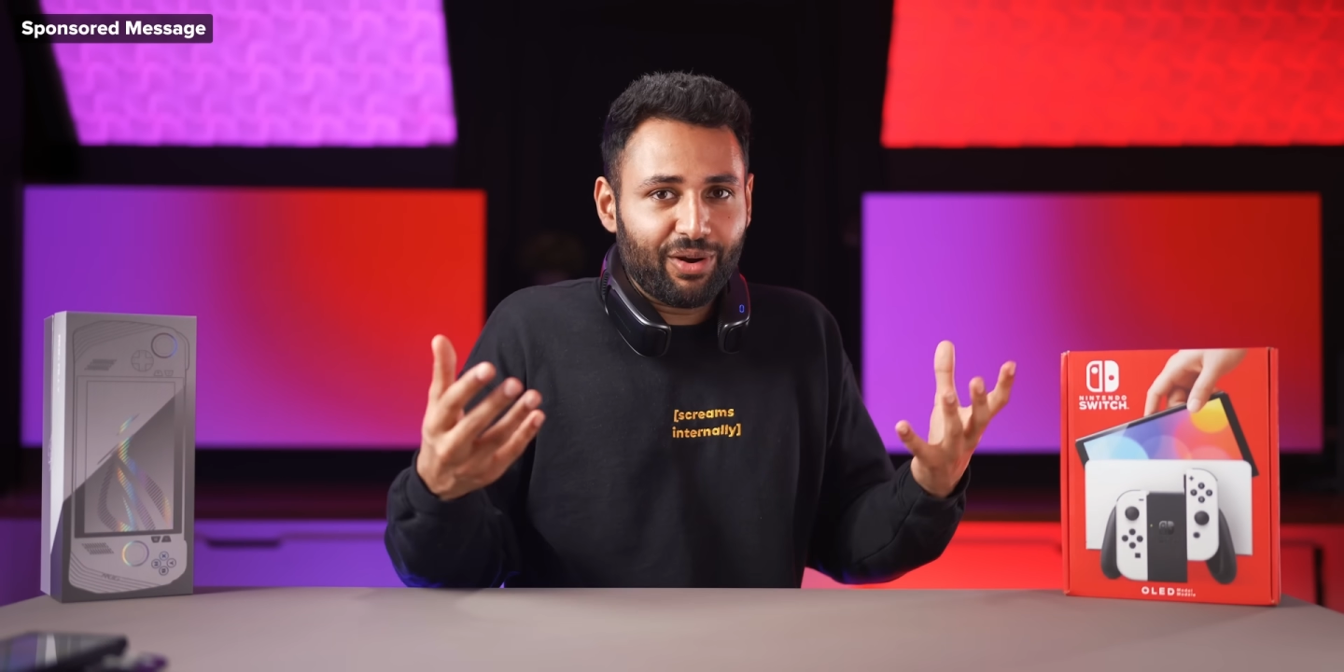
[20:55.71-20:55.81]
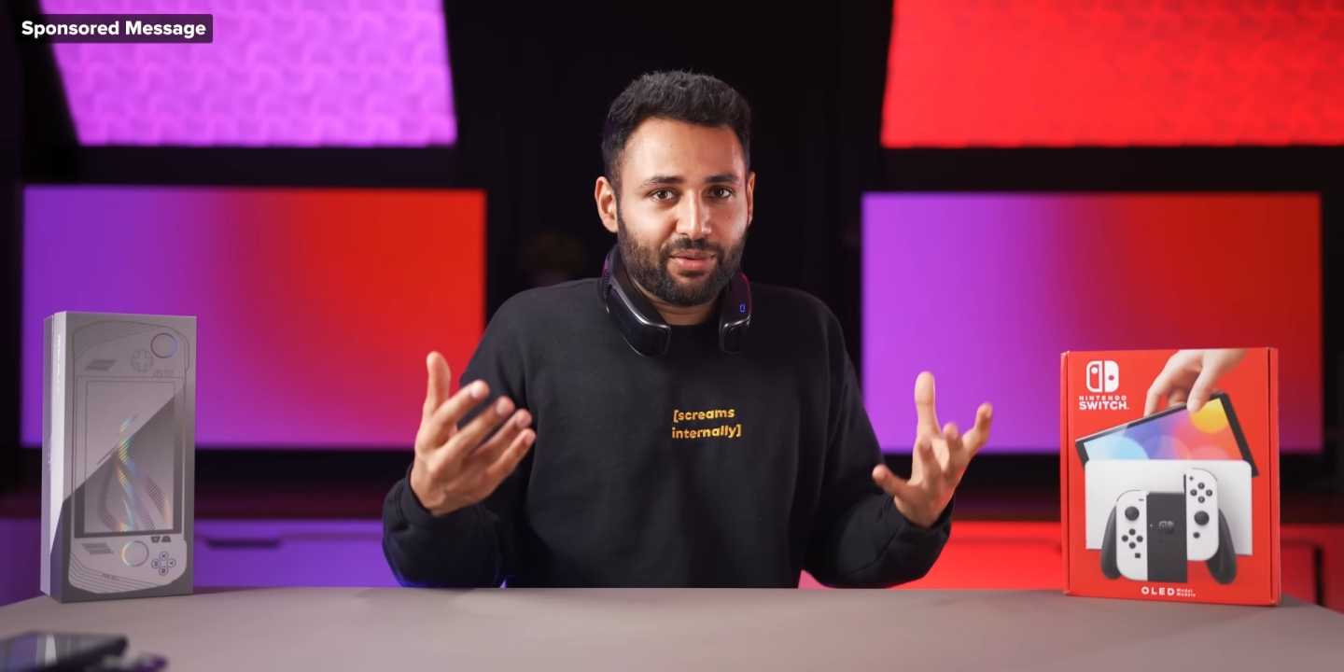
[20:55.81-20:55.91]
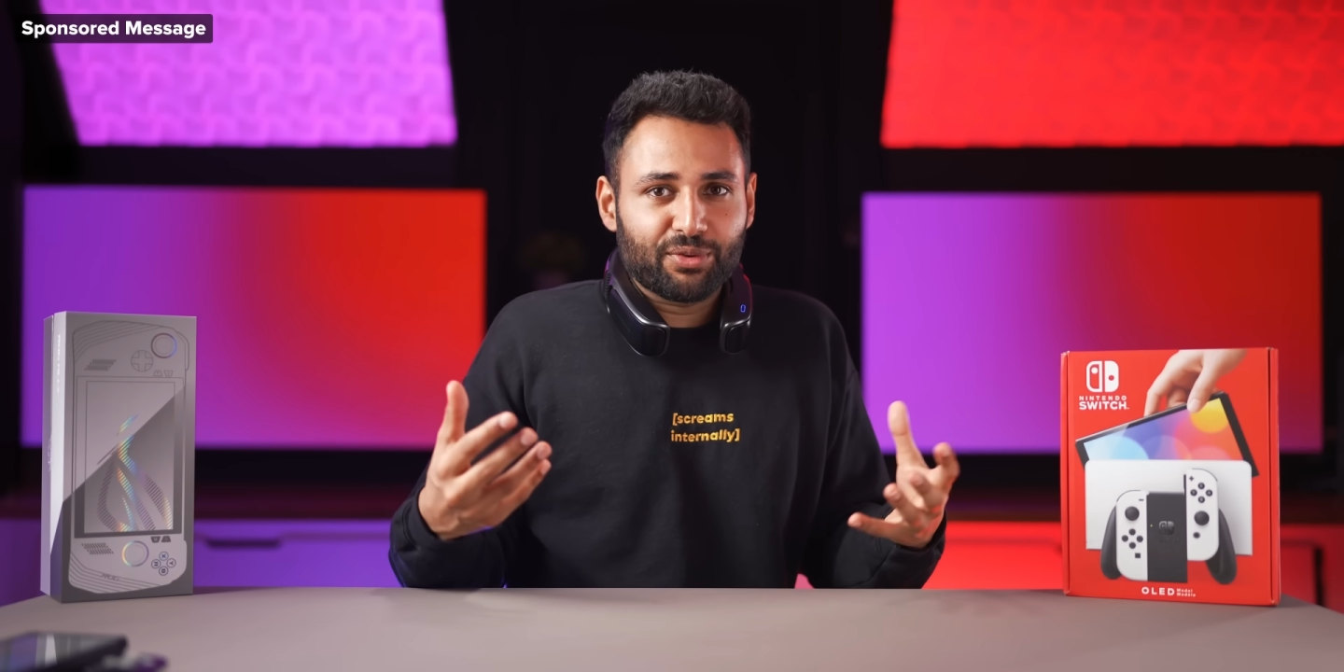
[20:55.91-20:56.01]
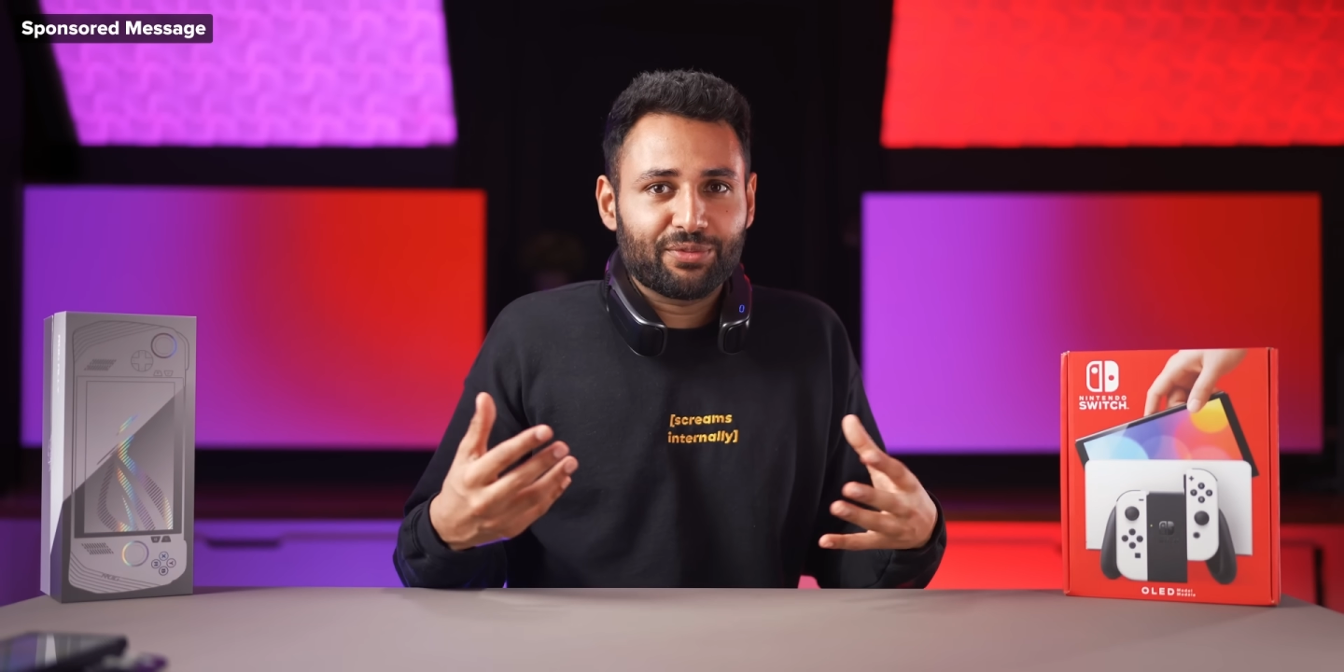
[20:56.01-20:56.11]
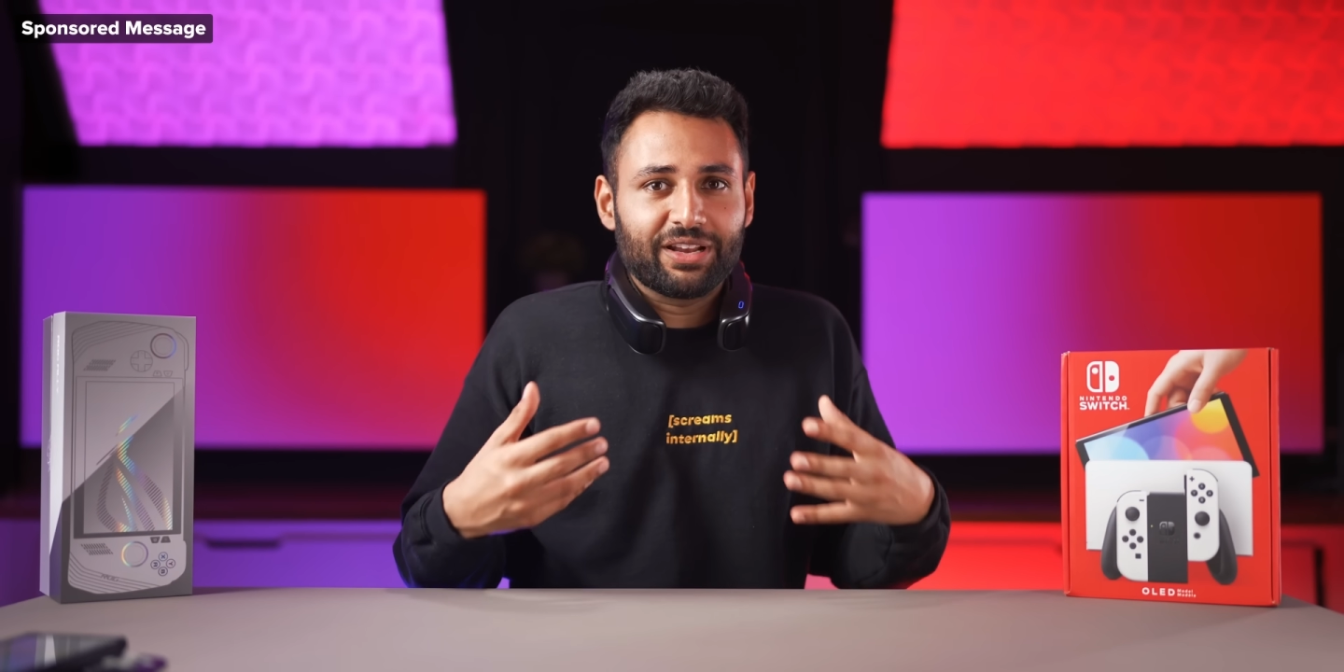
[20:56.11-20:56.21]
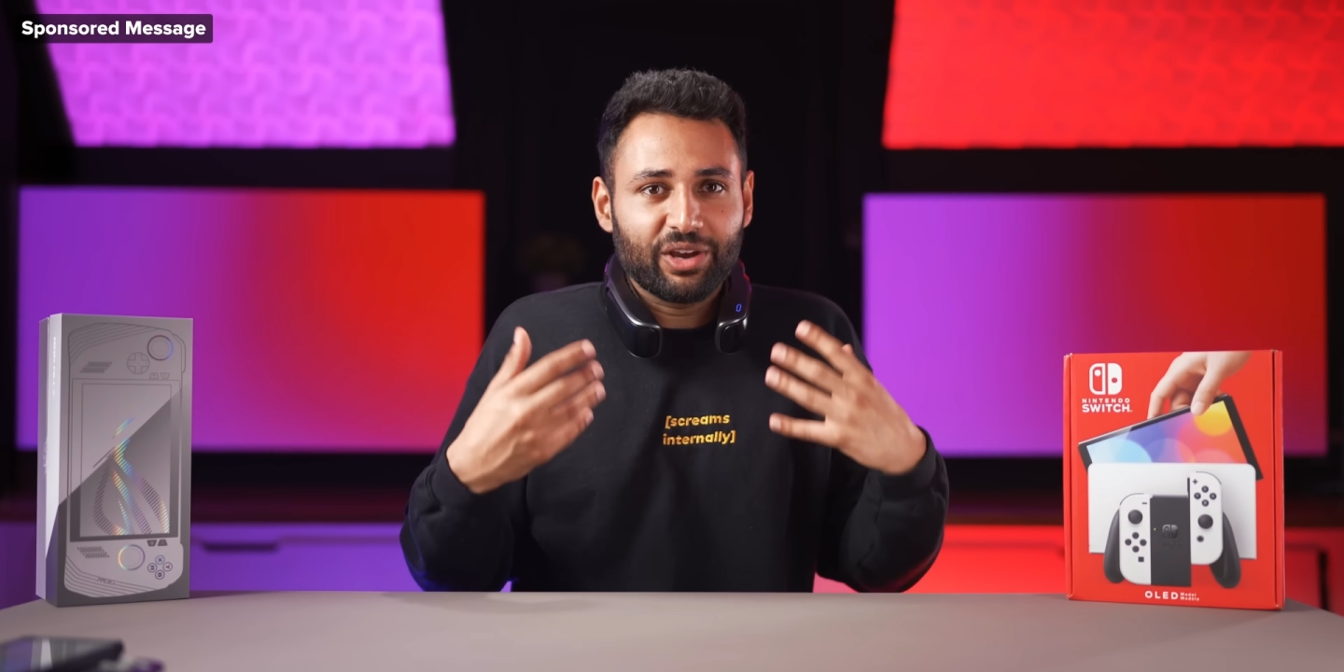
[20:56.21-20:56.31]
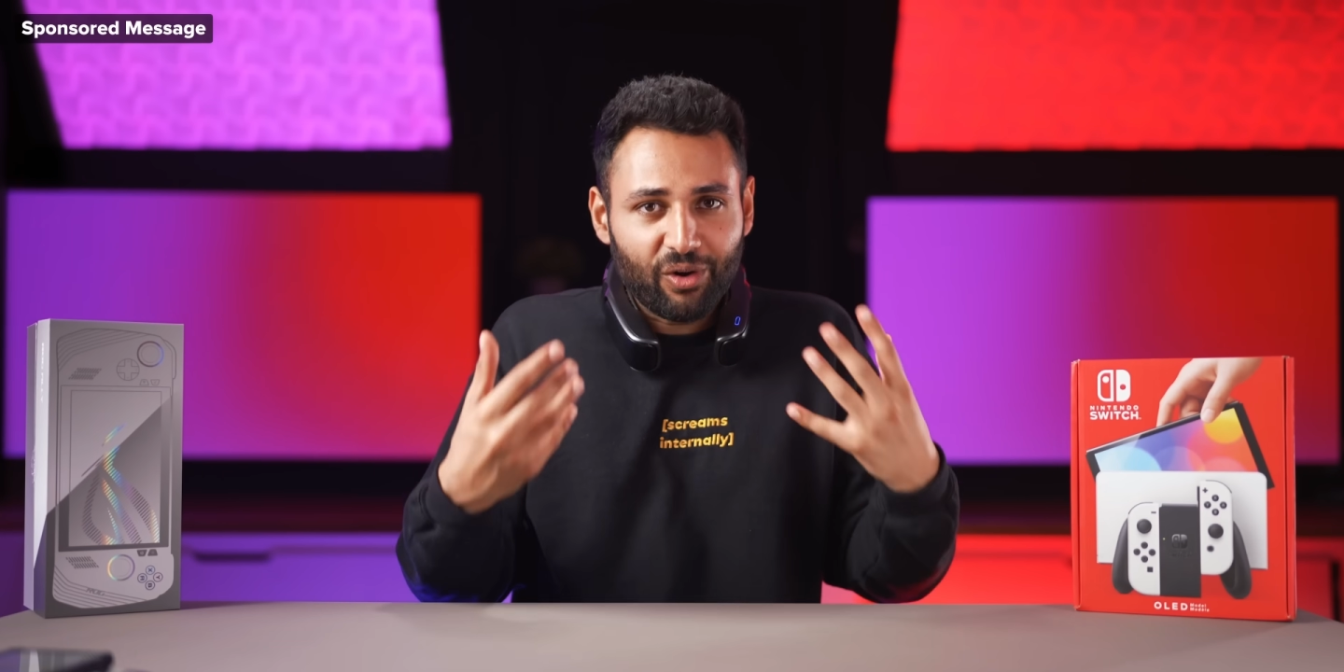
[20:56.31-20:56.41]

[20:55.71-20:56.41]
out if you're feeling